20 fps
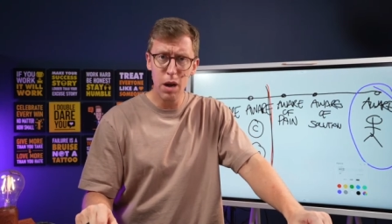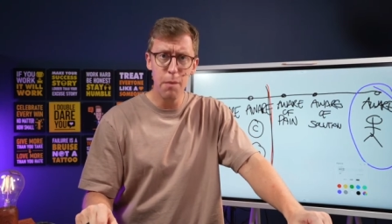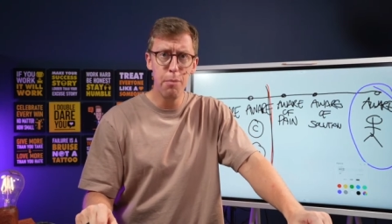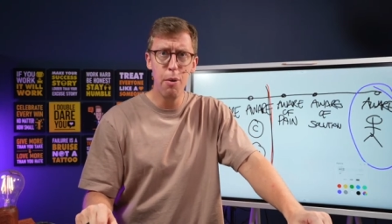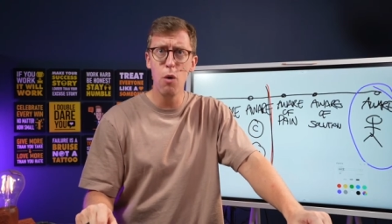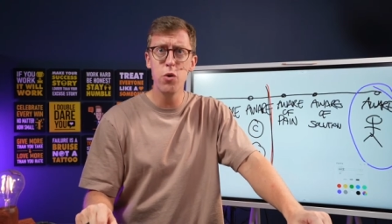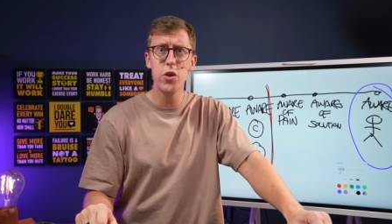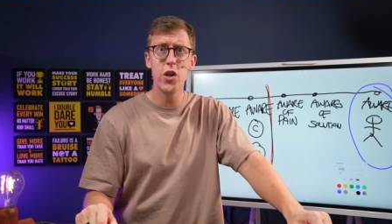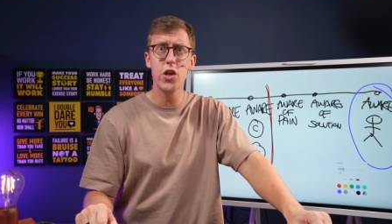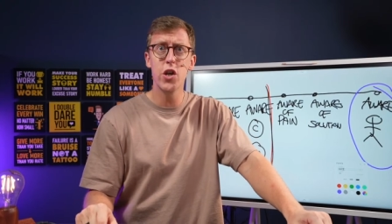
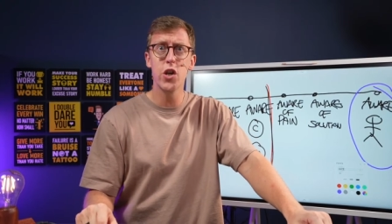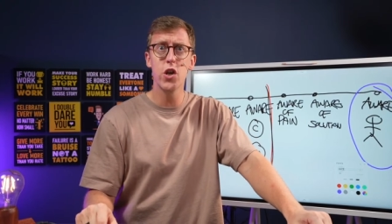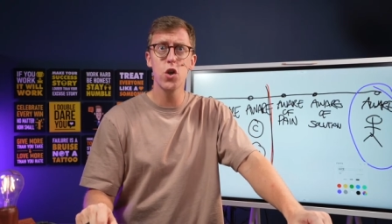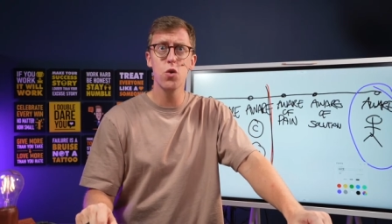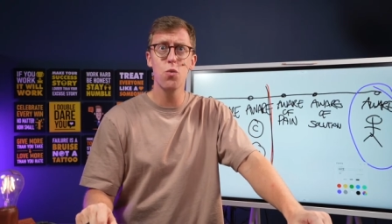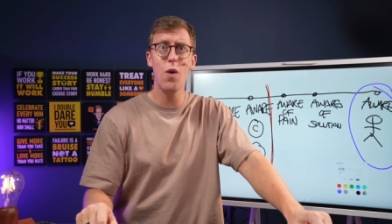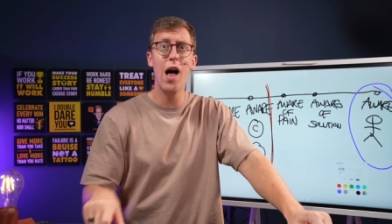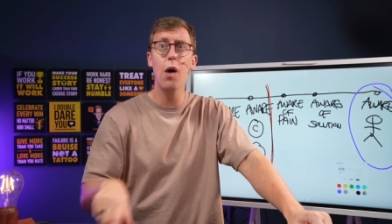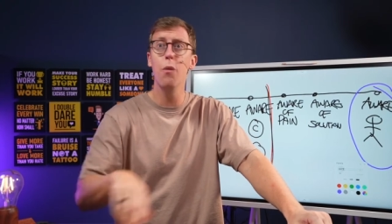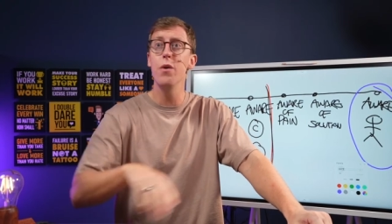processes
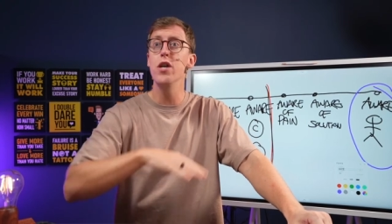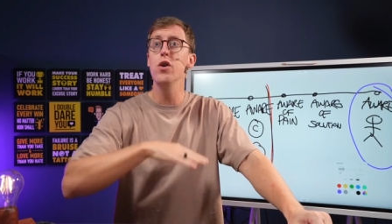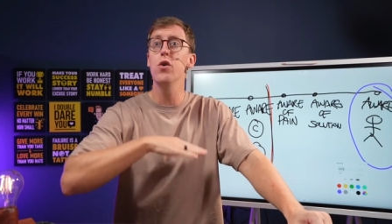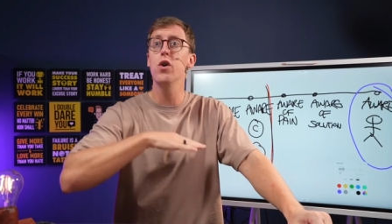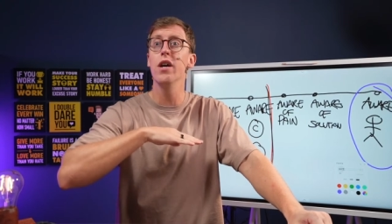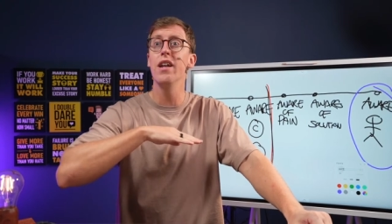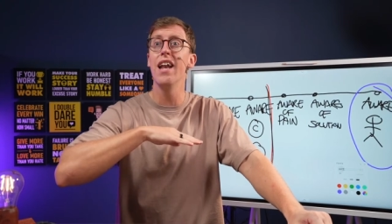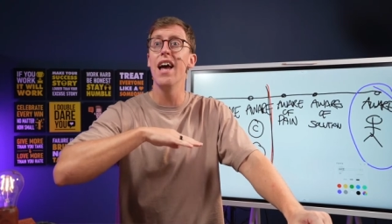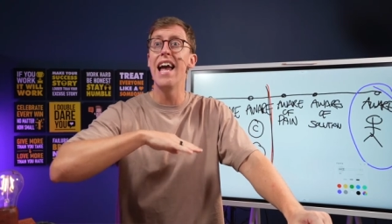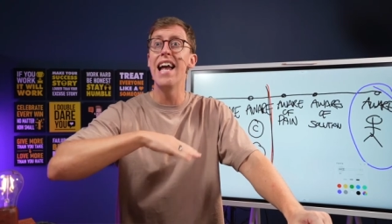as well, where you
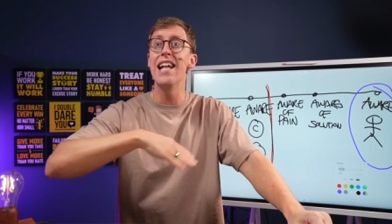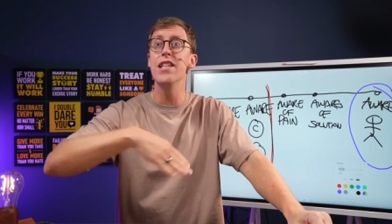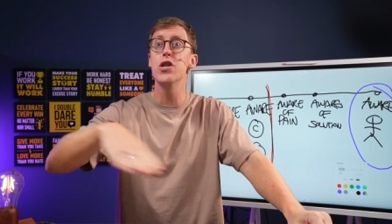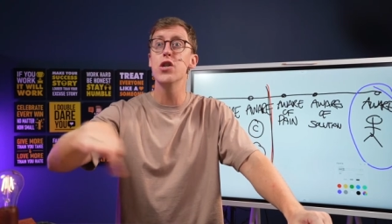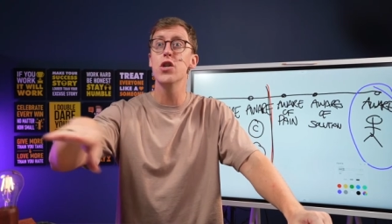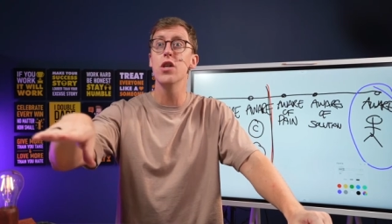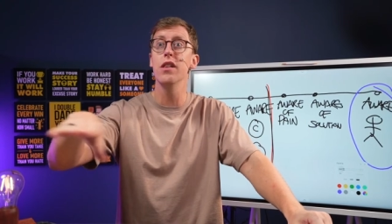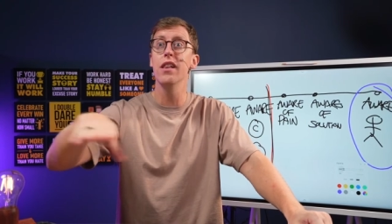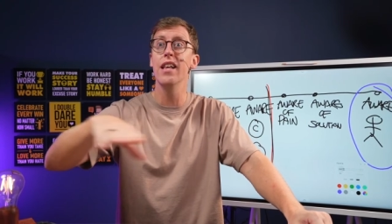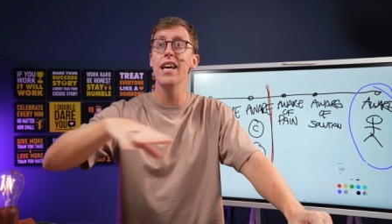can
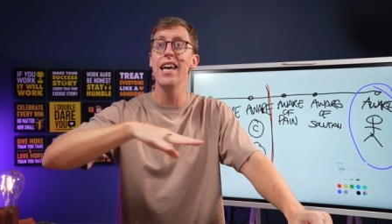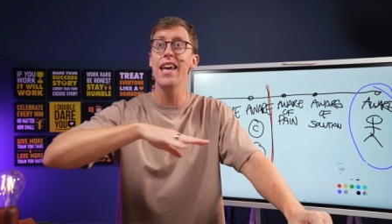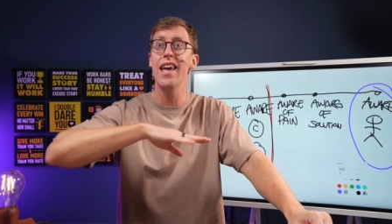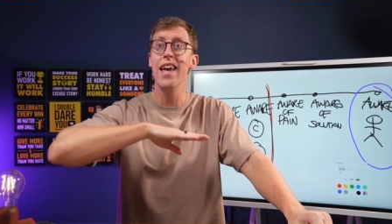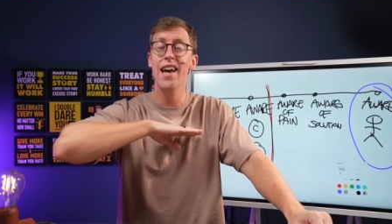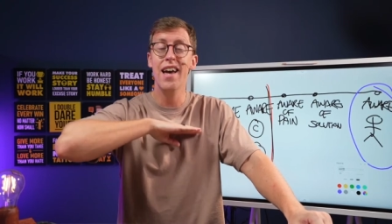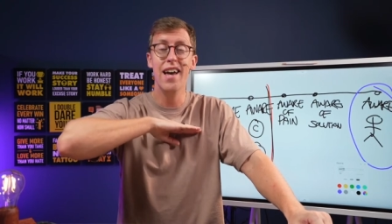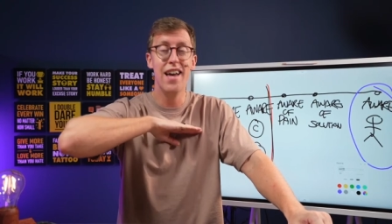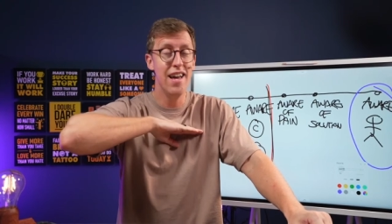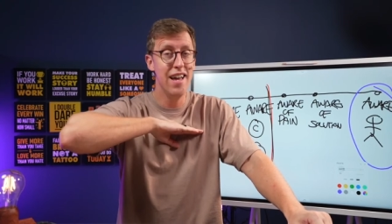instantly
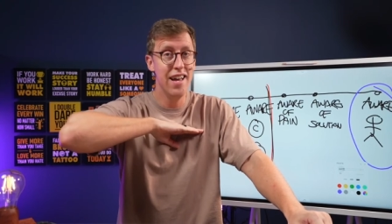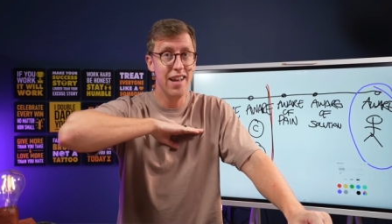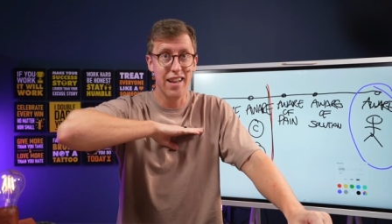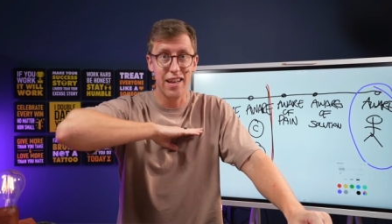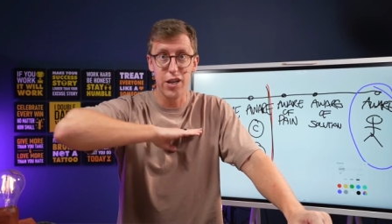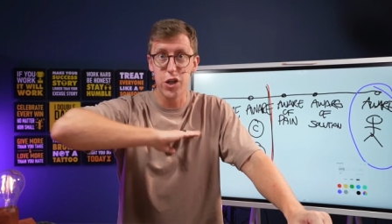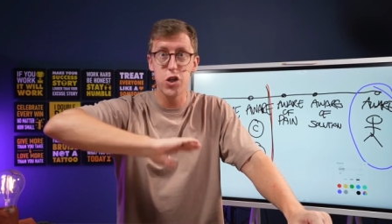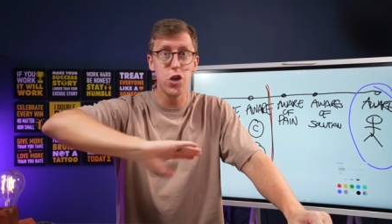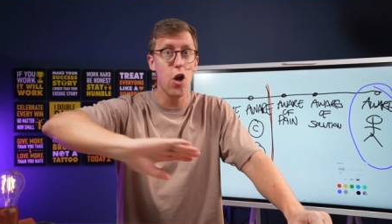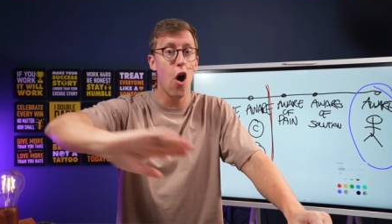
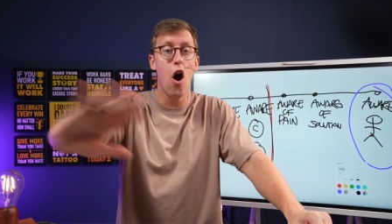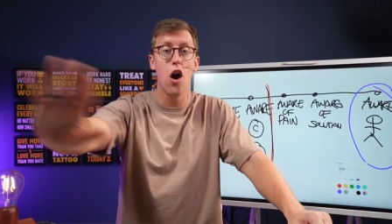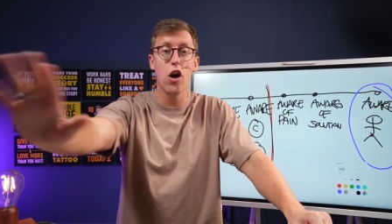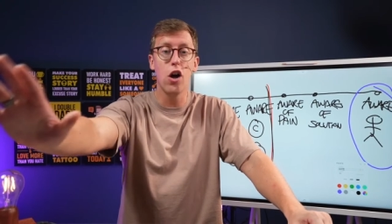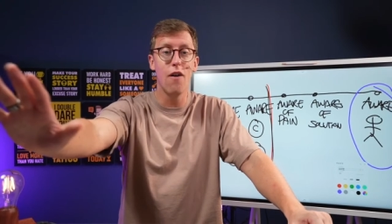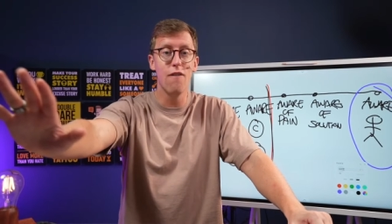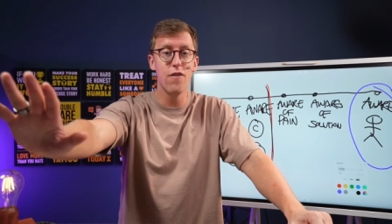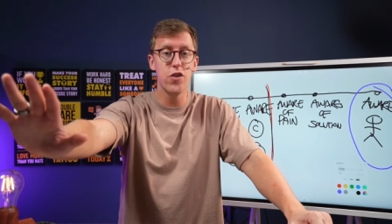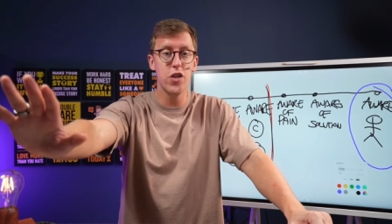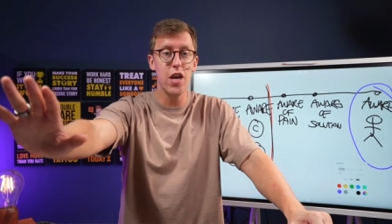start a
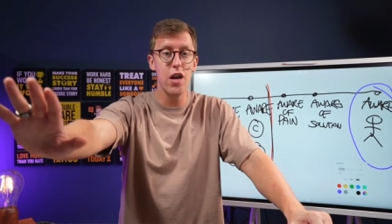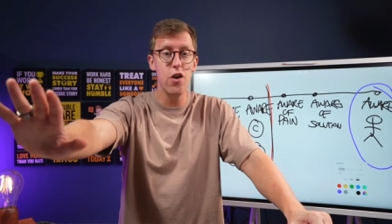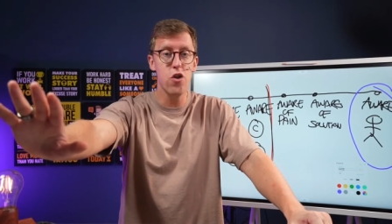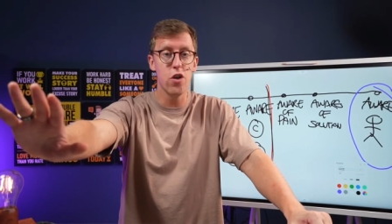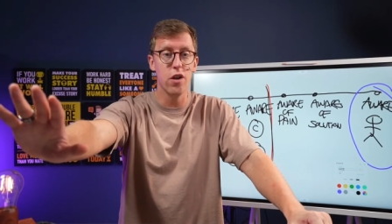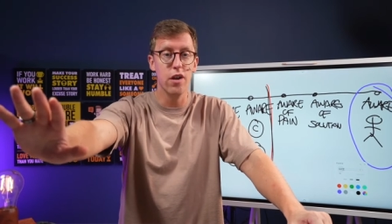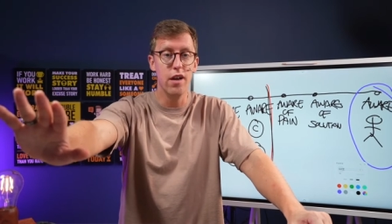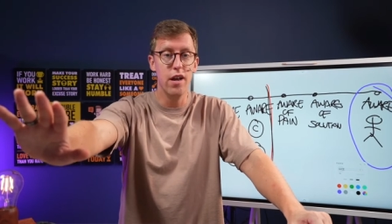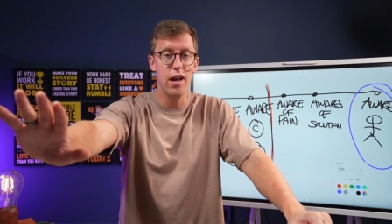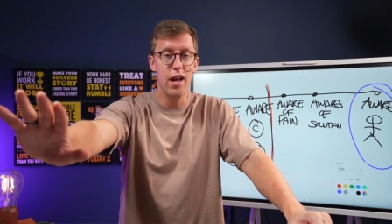
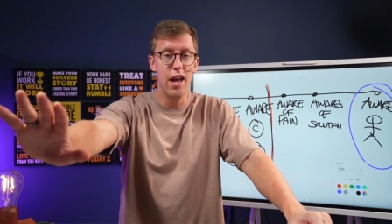conversation.